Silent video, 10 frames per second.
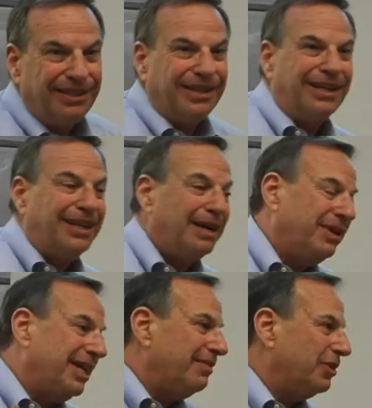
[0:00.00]
I'm
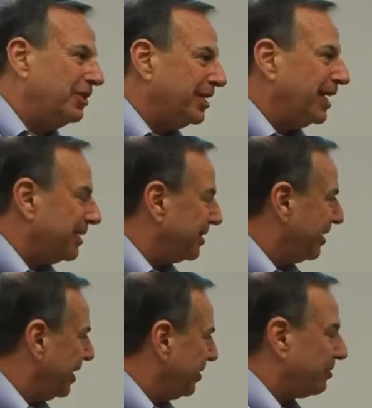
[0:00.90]
going to have a good time because I
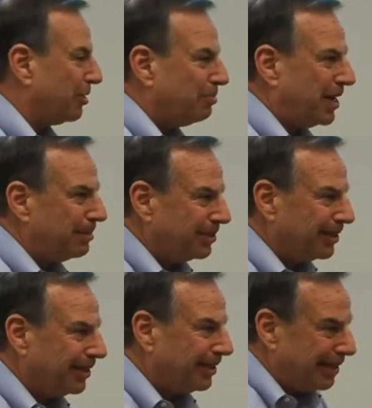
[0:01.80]
like to throw bombs.
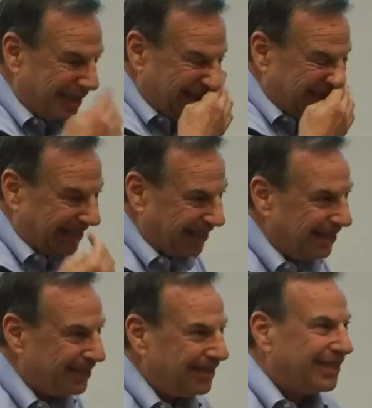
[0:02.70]

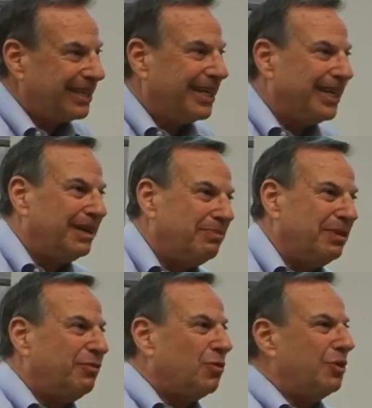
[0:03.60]
And
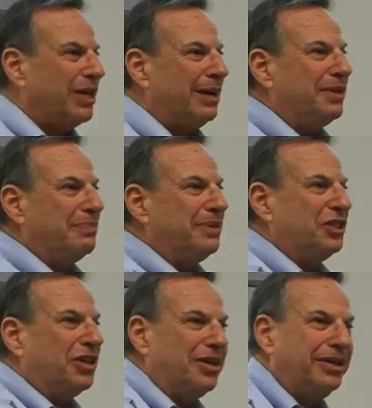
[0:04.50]
before, when I'm in a
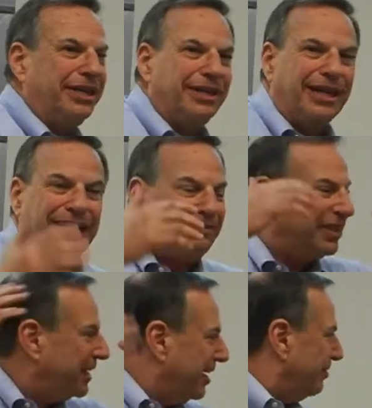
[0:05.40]
majority and I have to
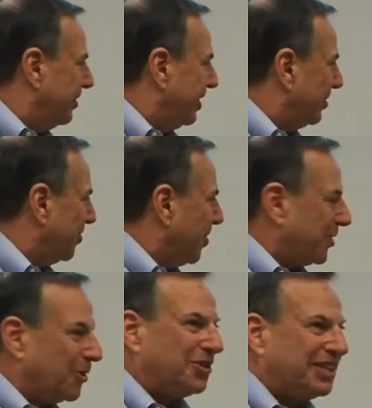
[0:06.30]
govern and do all
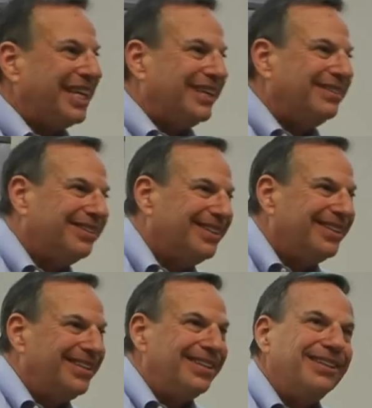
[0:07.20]
those things,
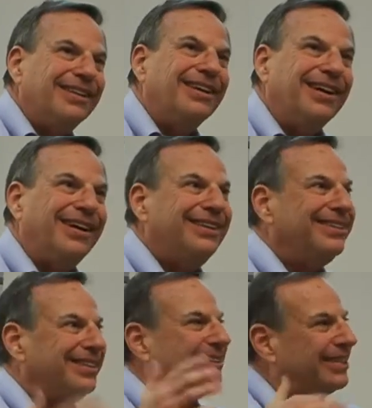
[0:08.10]

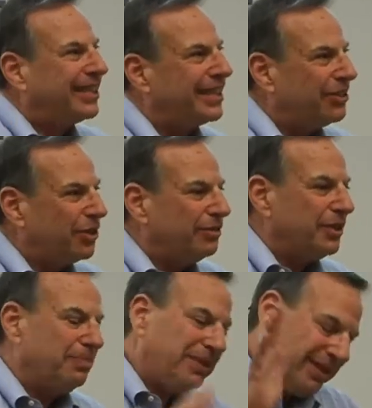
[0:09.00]
I get
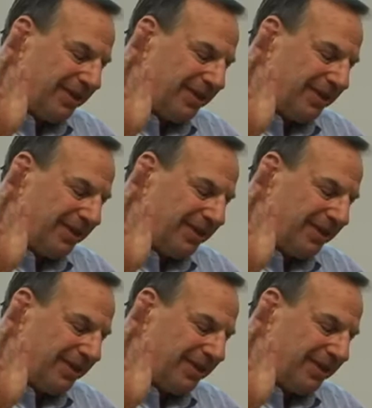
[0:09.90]
nervous, but